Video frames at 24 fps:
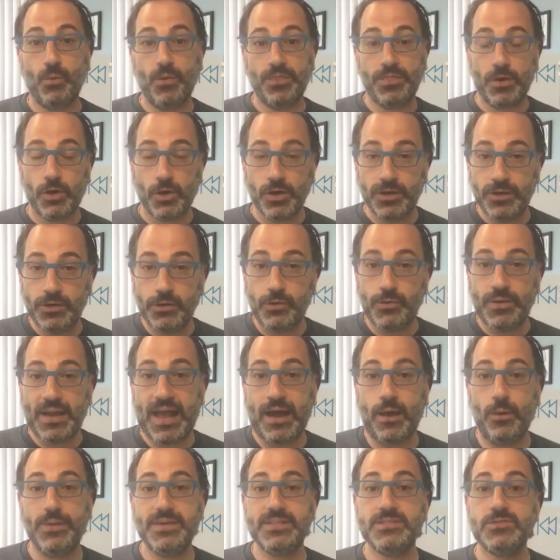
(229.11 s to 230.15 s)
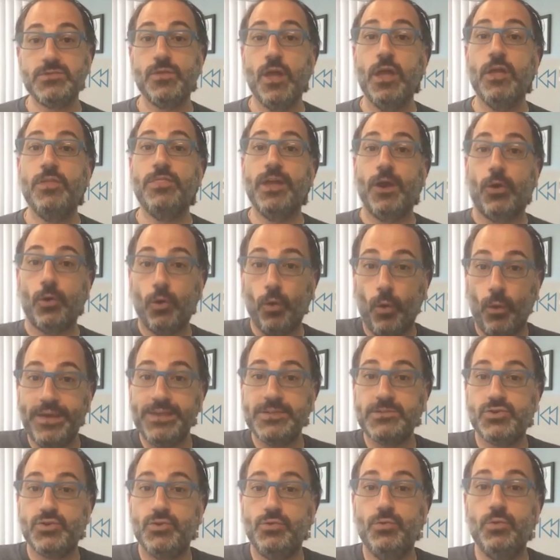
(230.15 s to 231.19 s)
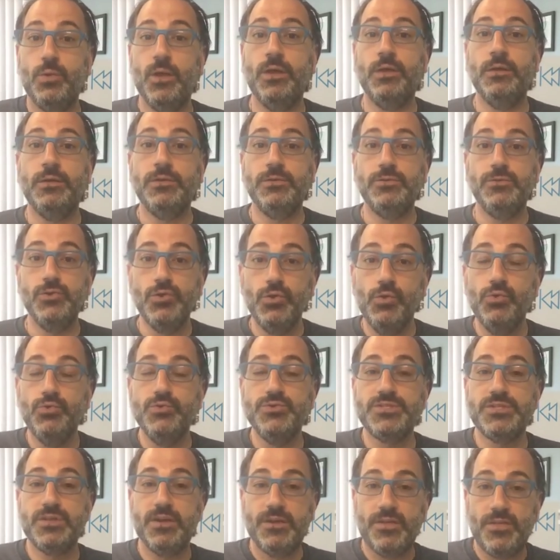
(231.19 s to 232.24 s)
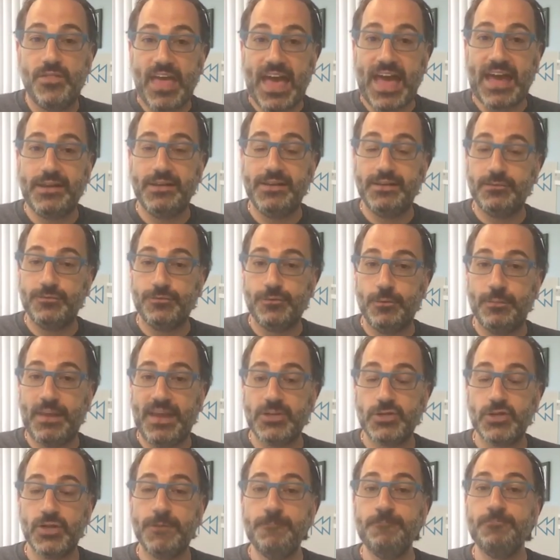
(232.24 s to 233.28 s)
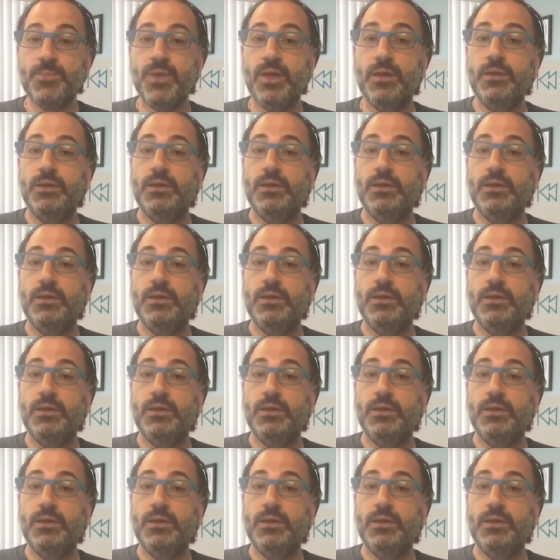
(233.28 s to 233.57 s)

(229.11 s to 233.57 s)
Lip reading: What they're going to do now is they're going to use that information